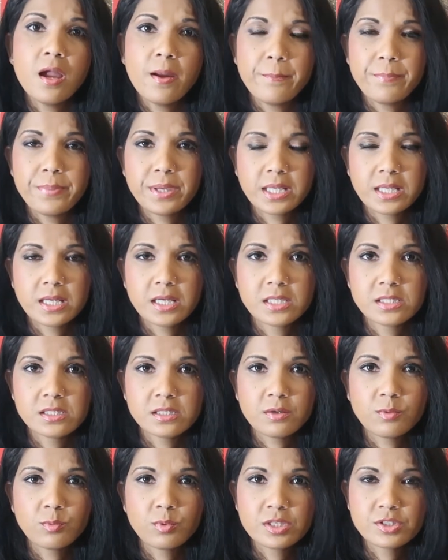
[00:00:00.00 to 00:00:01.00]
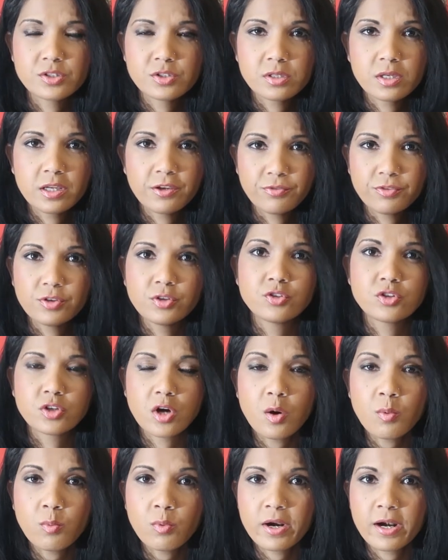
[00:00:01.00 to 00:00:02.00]
because if you
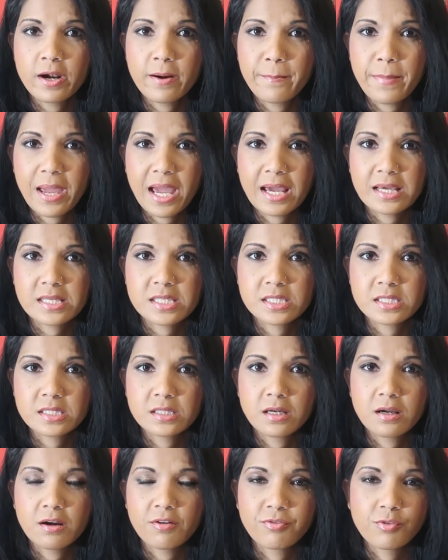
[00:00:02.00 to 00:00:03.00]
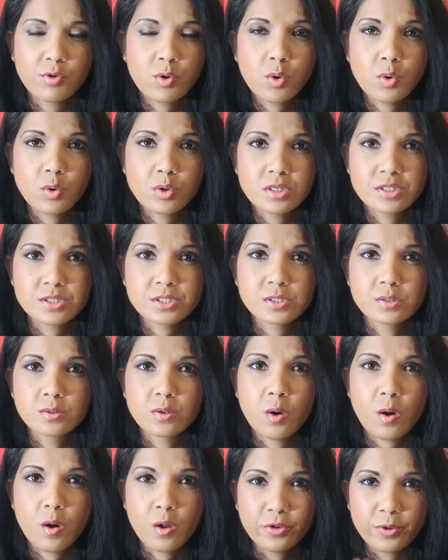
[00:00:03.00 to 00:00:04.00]
don't wear a mask, of course, you
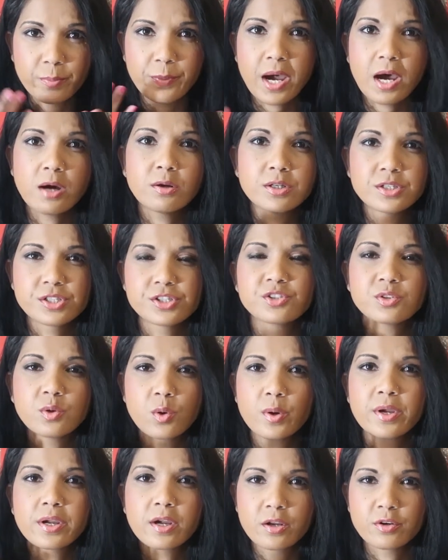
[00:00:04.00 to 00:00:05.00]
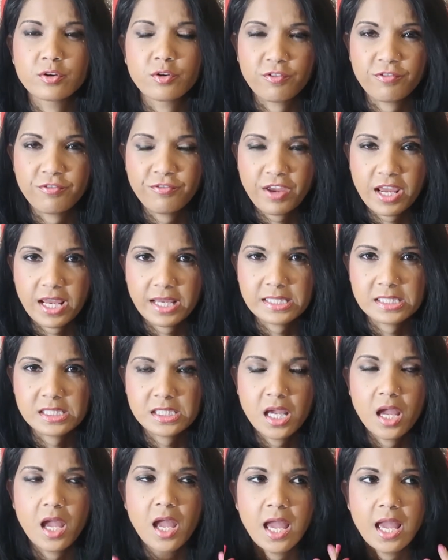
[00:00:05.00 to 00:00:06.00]
know, all the powder is going on your face,
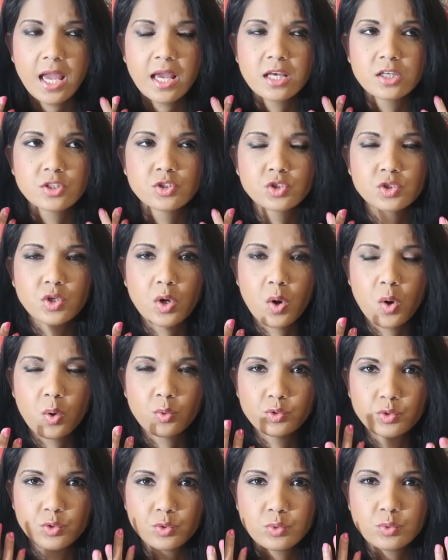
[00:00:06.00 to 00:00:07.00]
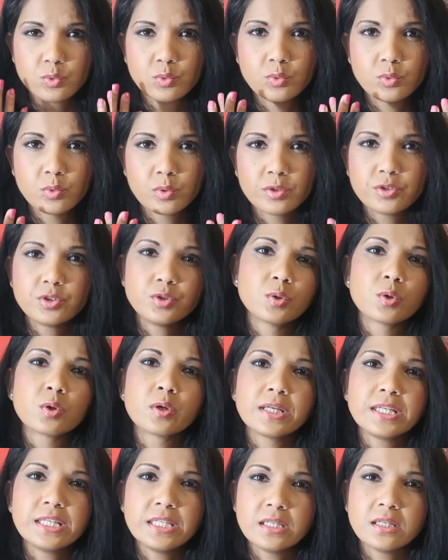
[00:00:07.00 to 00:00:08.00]
so
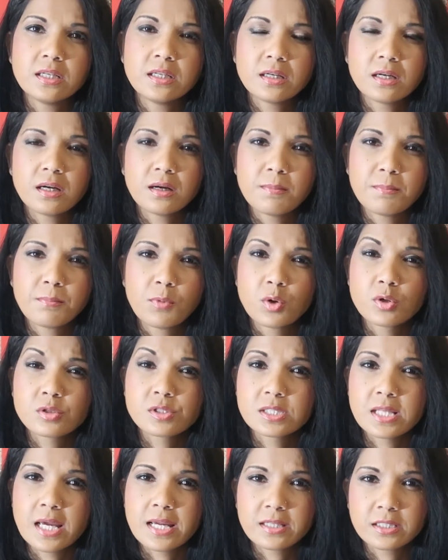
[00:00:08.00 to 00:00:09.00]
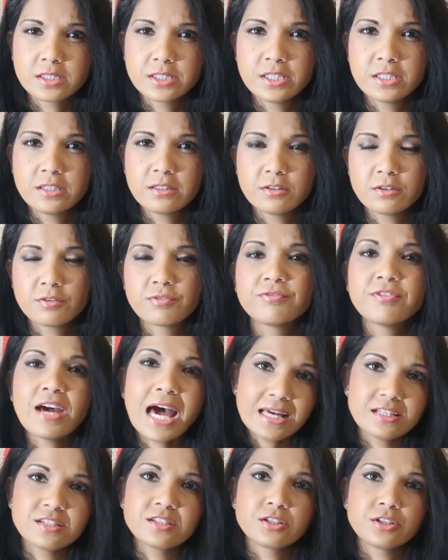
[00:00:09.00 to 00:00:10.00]
you're most likely
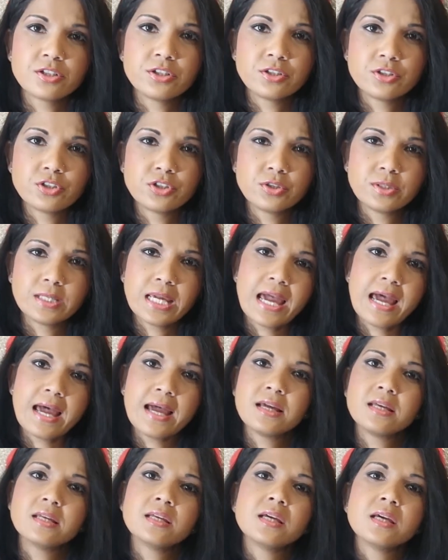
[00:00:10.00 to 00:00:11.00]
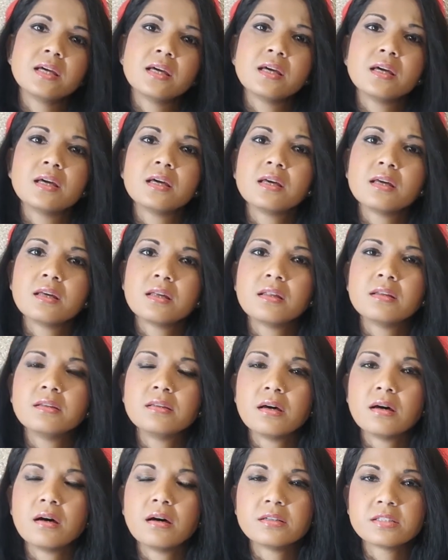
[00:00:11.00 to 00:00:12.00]
faster to get
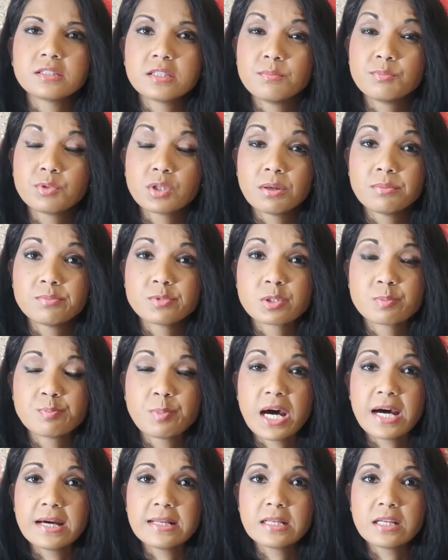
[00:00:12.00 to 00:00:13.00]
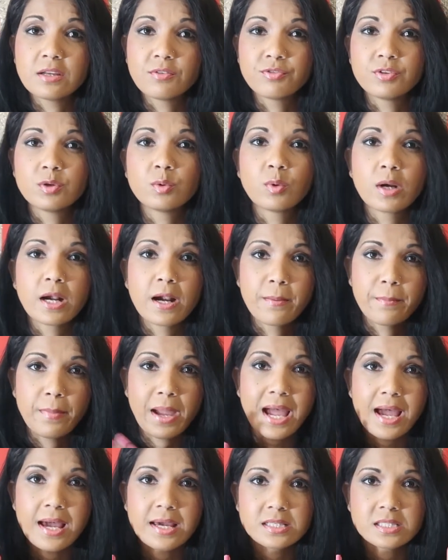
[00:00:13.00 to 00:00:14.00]
the symptoms. But if you wear a
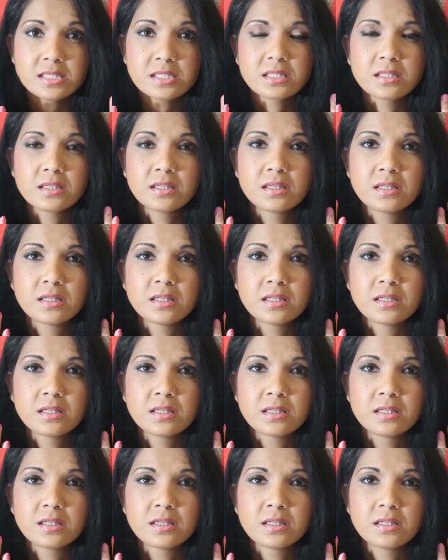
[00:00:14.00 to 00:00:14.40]
mask,